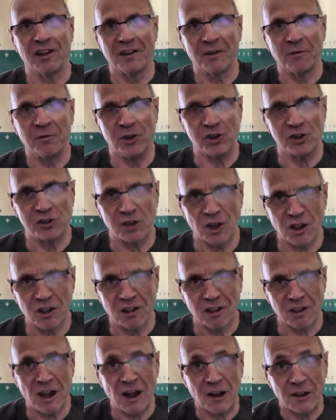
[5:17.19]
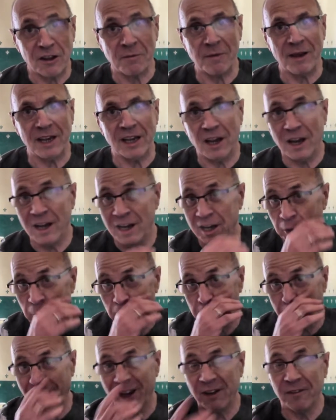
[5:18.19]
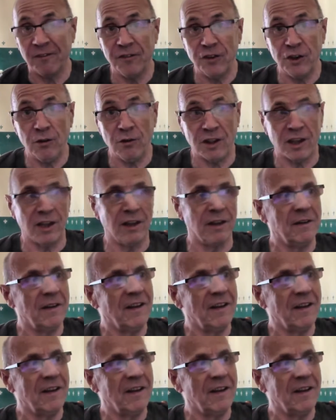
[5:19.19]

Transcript: which does start to make it a little bit confusing.